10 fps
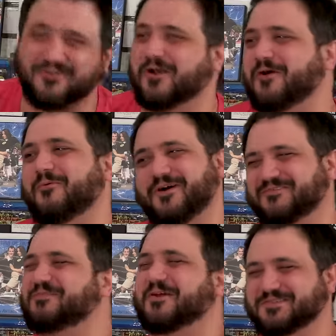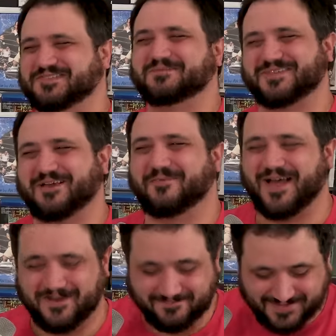Frodo seems like the
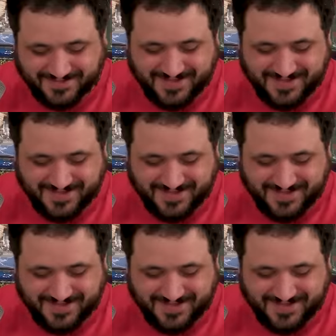bottom. Yeah.